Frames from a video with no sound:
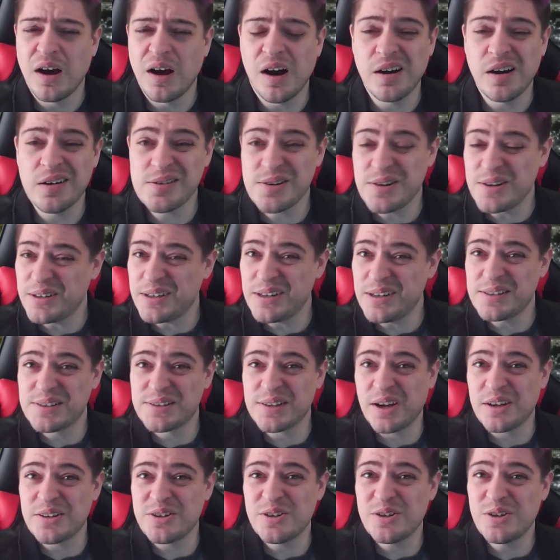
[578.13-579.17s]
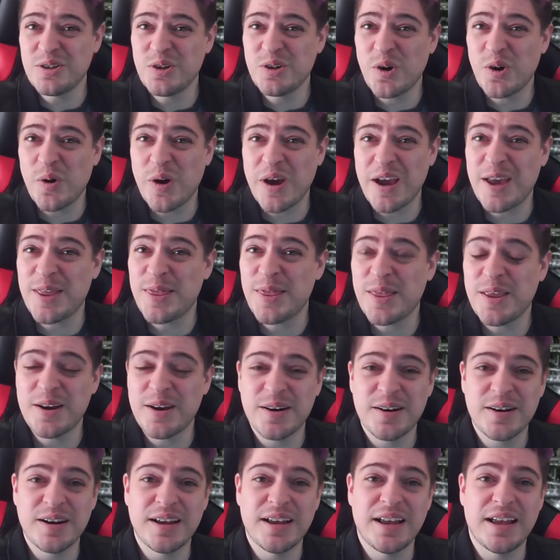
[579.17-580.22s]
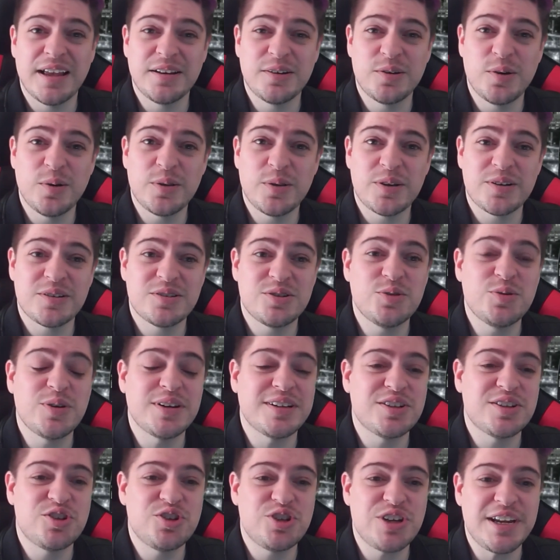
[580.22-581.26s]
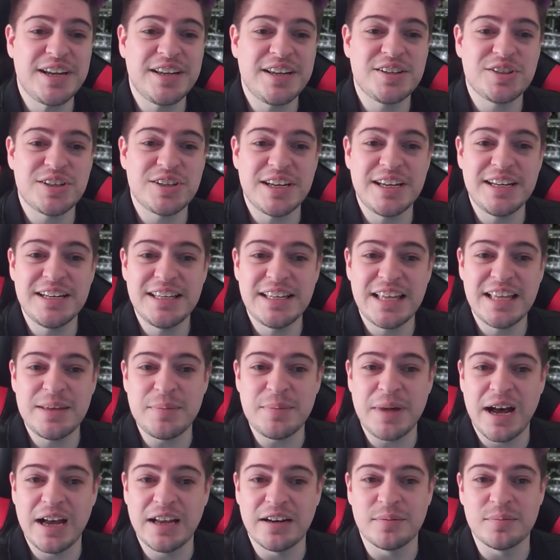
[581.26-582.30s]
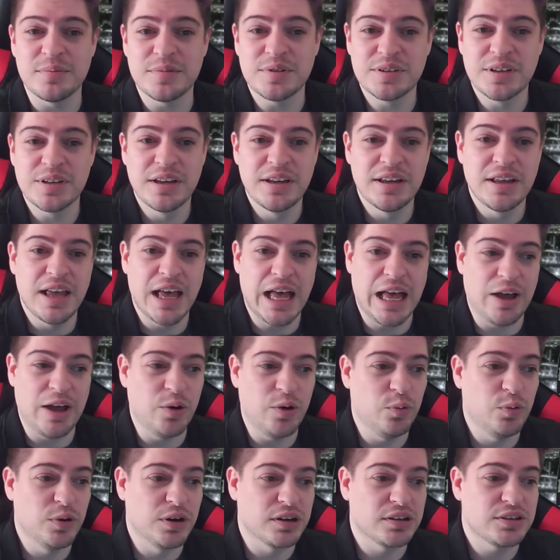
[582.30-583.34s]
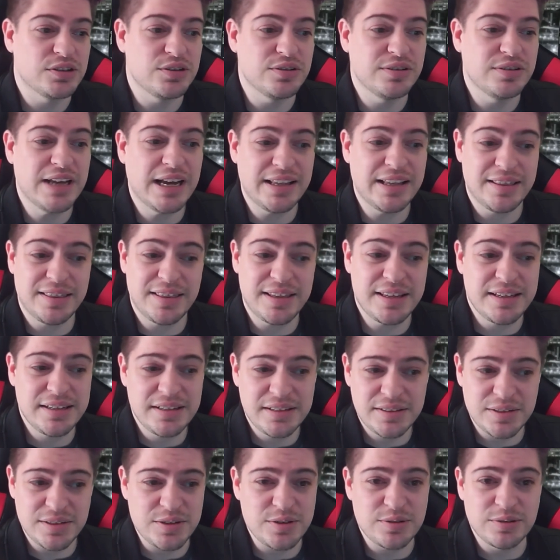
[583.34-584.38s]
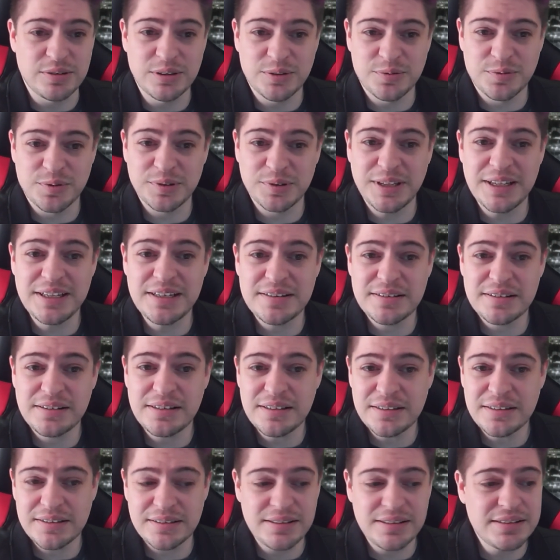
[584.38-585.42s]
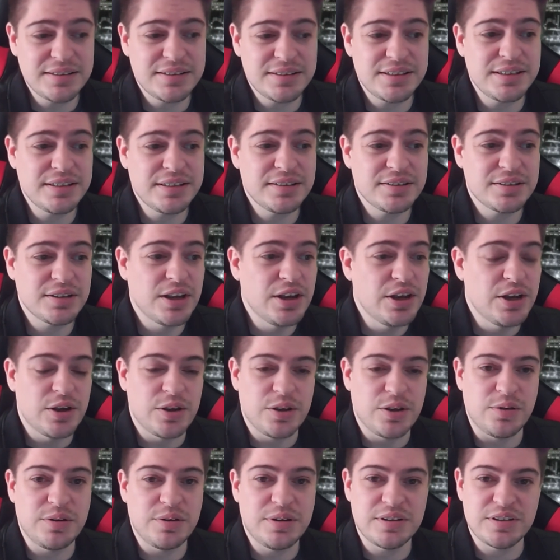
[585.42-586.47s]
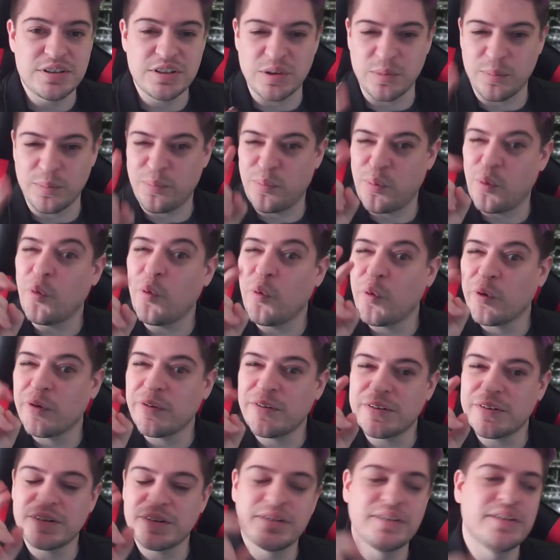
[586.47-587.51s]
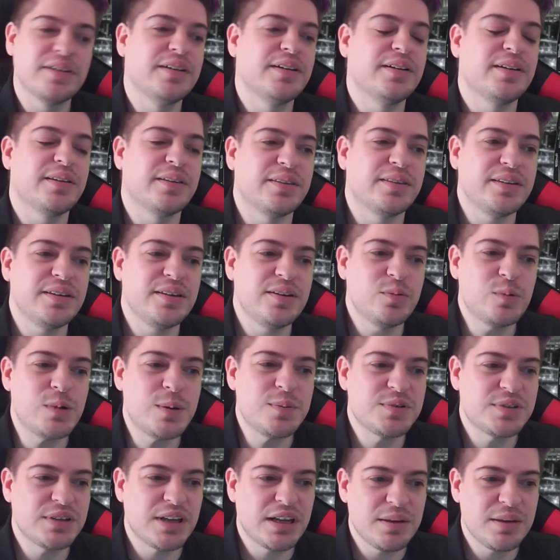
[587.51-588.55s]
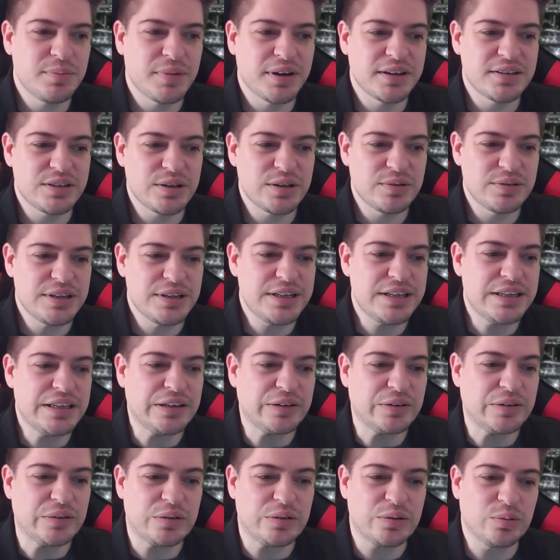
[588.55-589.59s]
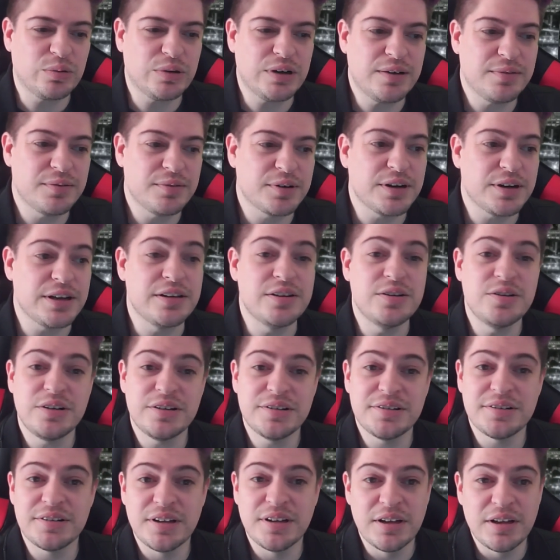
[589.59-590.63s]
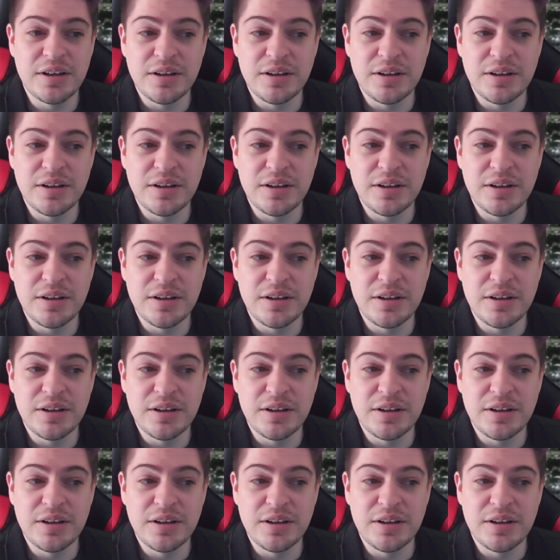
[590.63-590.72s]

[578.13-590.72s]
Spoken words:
On Nookazon, you can go ahead and go there to exchange in-game items. How it works, you get things and you look for latest listings. You can support the website by donating or whatever, and you can